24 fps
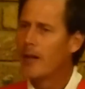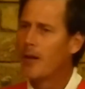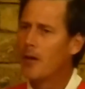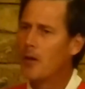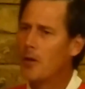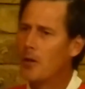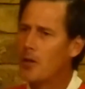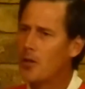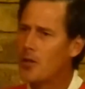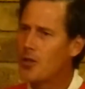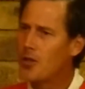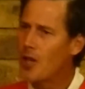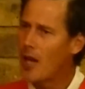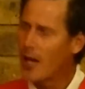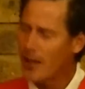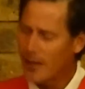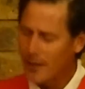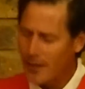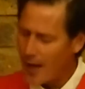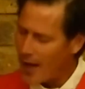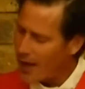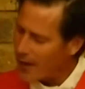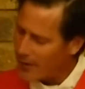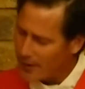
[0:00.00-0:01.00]
who's chucked
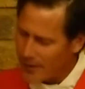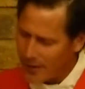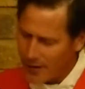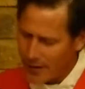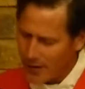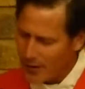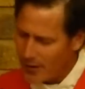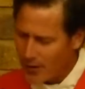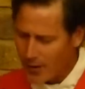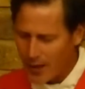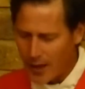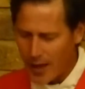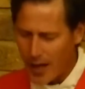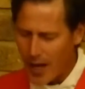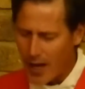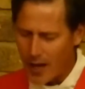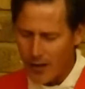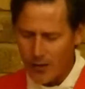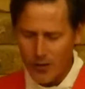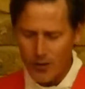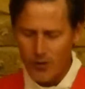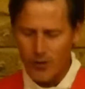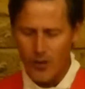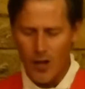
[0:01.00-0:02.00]
out into the
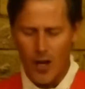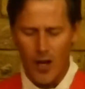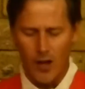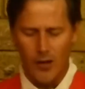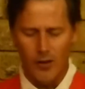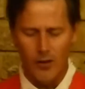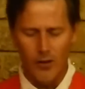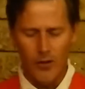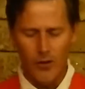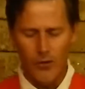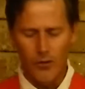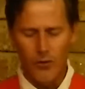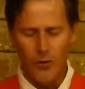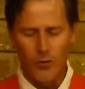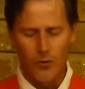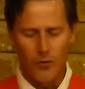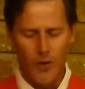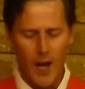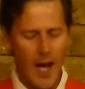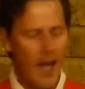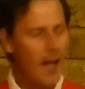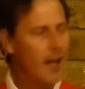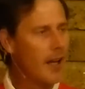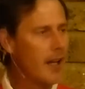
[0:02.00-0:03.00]
outer darkness for
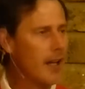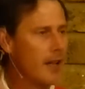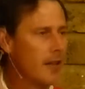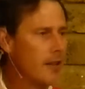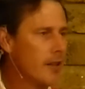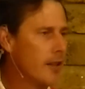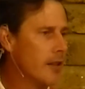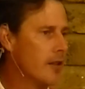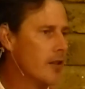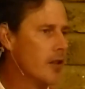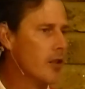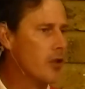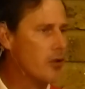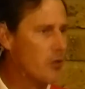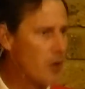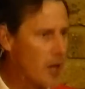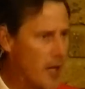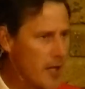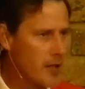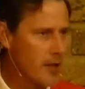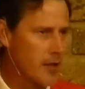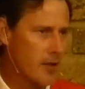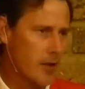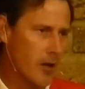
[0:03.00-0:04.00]
violating the
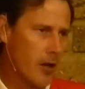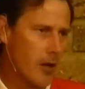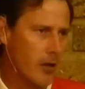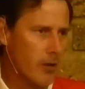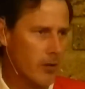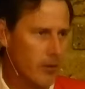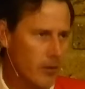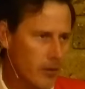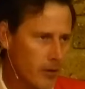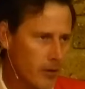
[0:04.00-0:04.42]
dress code.